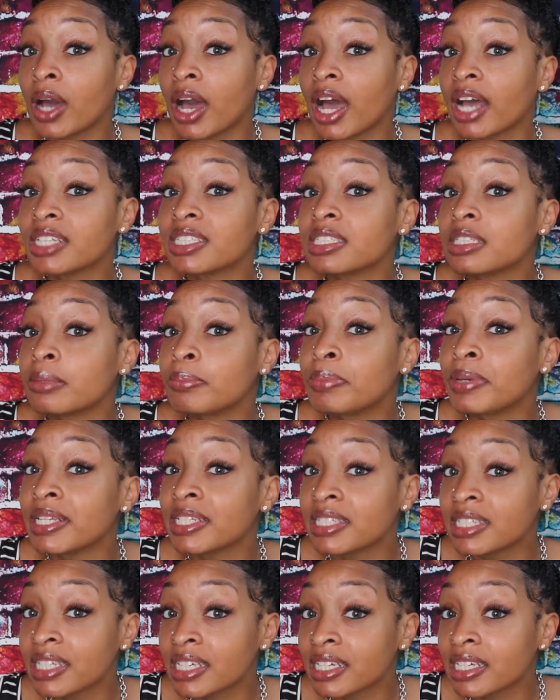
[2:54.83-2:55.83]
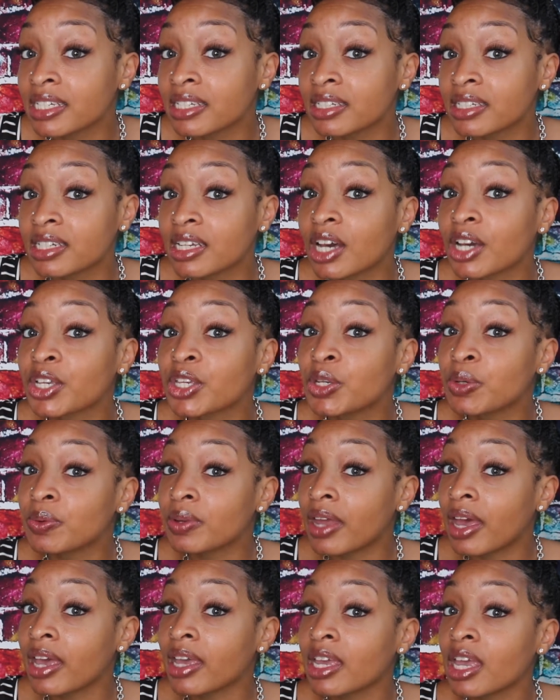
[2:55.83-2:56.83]
I should have been did a
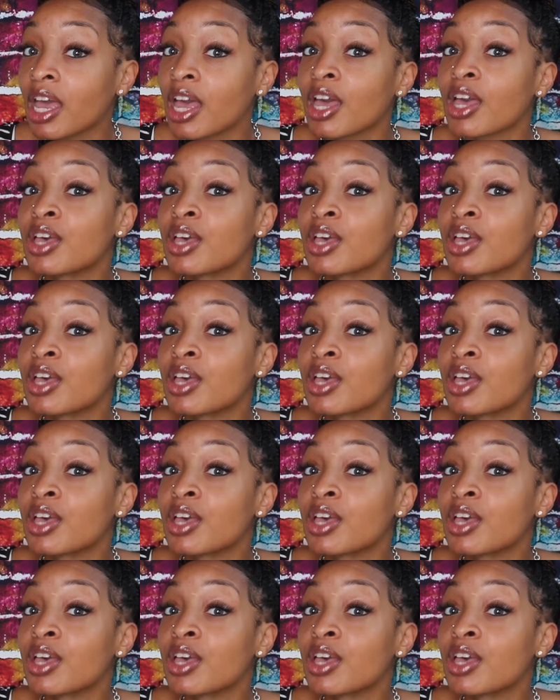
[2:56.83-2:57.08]
Q&A.